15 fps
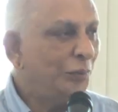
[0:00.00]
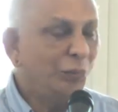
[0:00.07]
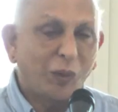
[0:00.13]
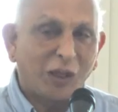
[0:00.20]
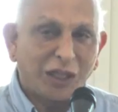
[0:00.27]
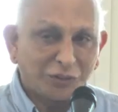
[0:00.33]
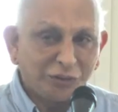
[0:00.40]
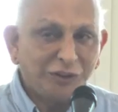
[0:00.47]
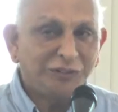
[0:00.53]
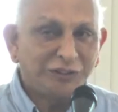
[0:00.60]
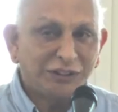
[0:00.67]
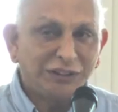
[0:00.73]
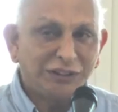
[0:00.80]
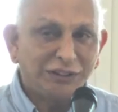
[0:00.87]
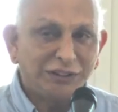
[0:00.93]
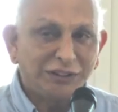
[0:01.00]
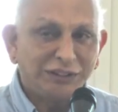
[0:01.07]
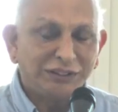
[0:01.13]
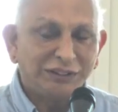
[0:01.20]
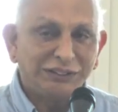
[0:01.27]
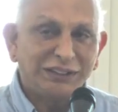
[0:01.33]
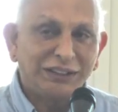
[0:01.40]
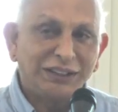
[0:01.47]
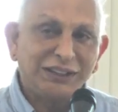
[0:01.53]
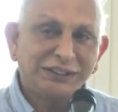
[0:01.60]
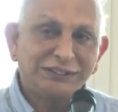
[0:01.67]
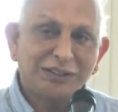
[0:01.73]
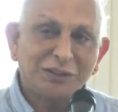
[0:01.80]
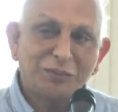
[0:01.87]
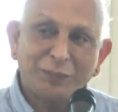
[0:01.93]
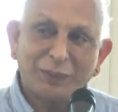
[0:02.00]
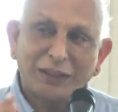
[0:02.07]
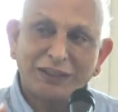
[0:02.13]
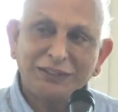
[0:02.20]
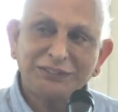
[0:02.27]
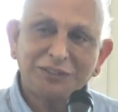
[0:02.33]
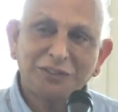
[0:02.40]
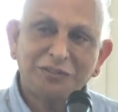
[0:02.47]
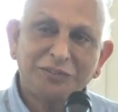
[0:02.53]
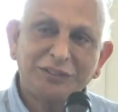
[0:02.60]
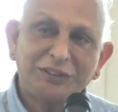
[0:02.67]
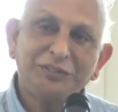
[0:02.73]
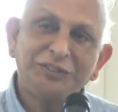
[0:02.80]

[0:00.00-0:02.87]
However, there are some parts of it